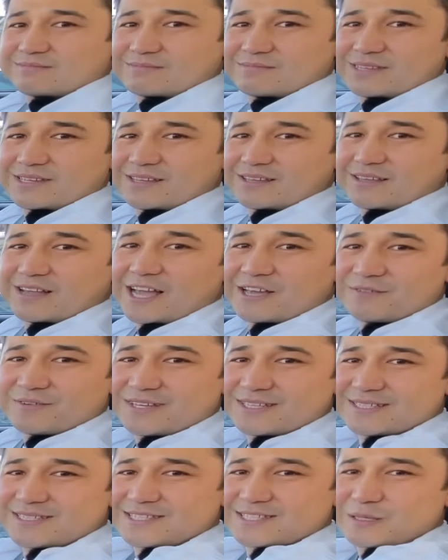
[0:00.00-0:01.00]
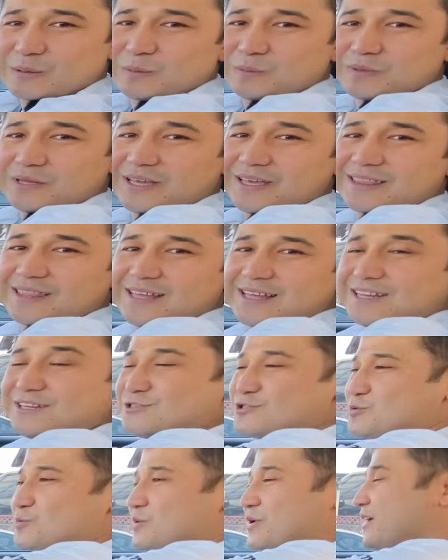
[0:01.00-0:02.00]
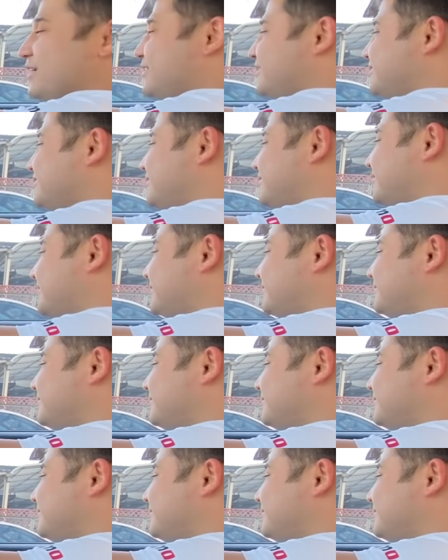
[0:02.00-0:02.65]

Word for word: like highway system like that in Japan? You know,